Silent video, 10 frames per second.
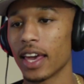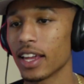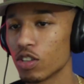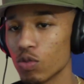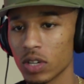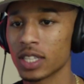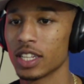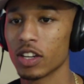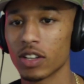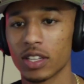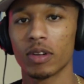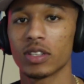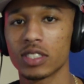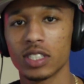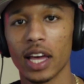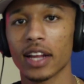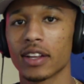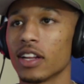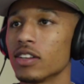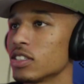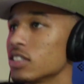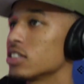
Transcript: do nothing. They're damn near stagnant. They're just